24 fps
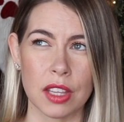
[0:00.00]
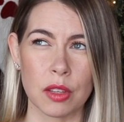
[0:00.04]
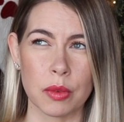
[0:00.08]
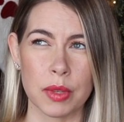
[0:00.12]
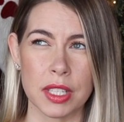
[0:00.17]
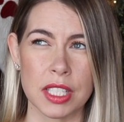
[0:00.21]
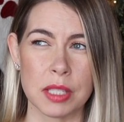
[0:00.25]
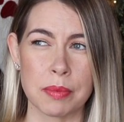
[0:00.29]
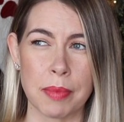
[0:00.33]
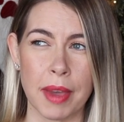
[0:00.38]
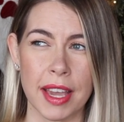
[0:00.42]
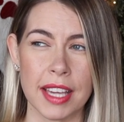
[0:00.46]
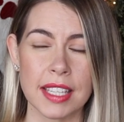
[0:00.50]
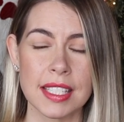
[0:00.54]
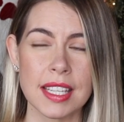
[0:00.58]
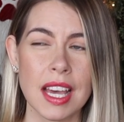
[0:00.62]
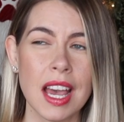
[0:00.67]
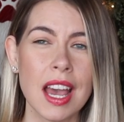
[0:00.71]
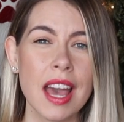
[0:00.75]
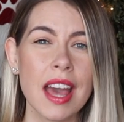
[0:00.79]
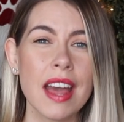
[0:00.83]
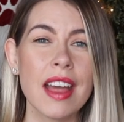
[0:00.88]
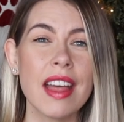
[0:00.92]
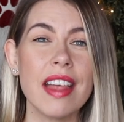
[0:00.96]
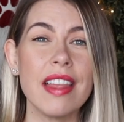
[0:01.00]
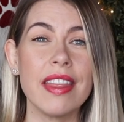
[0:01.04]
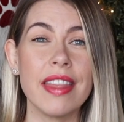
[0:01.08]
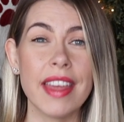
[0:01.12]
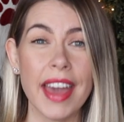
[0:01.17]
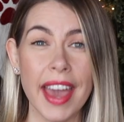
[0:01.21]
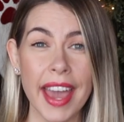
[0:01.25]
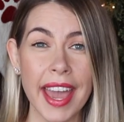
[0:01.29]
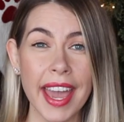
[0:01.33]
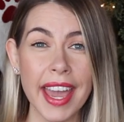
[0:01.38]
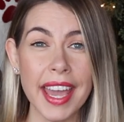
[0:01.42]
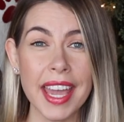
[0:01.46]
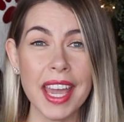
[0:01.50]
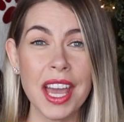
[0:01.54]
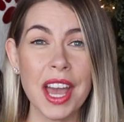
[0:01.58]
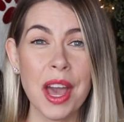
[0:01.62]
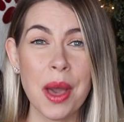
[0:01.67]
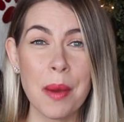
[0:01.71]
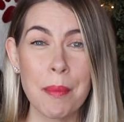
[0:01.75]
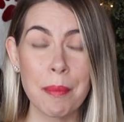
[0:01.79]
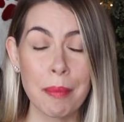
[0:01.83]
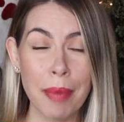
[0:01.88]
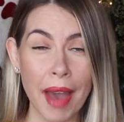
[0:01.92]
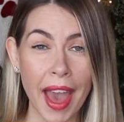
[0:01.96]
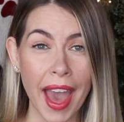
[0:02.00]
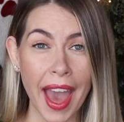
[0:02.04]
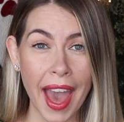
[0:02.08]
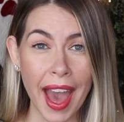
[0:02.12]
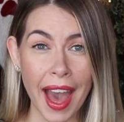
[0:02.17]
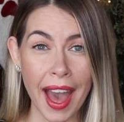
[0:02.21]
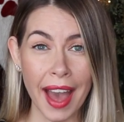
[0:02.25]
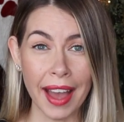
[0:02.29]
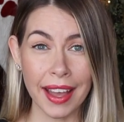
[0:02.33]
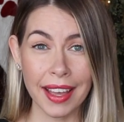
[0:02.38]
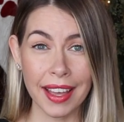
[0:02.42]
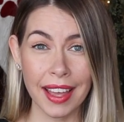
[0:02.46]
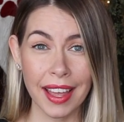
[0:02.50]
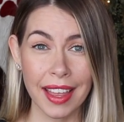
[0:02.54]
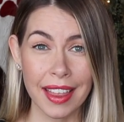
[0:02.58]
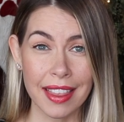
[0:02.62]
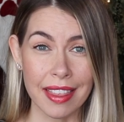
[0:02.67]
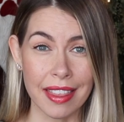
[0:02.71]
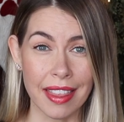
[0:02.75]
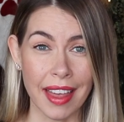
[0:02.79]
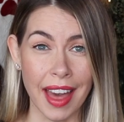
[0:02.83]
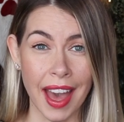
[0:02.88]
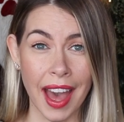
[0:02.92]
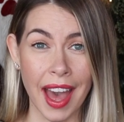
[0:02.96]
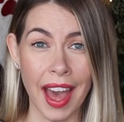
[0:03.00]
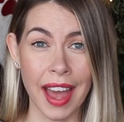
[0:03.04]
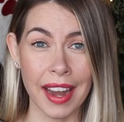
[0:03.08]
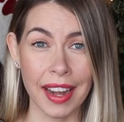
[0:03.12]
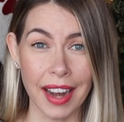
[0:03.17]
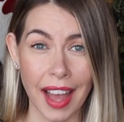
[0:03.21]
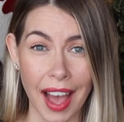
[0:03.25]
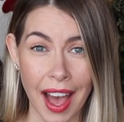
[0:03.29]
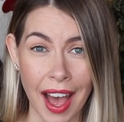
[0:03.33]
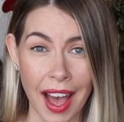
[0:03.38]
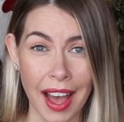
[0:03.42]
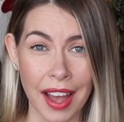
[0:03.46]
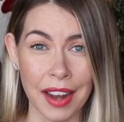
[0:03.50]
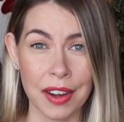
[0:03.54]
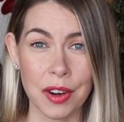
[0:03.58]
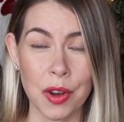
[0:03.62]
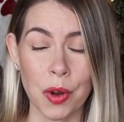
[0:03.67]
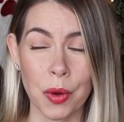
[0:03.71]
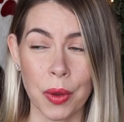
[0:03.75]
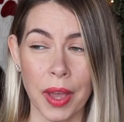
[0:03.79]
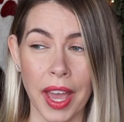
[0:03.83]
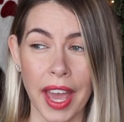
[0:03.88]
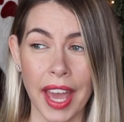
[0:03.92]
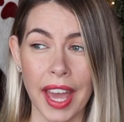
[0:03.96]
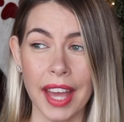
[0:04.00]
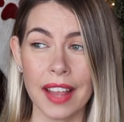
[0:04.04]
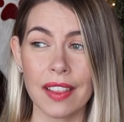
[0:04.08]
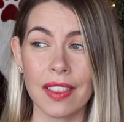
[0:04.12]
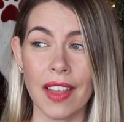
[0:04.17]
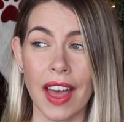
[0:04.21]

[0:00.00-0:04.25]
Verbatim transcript: Louise base, they pack that on, okay?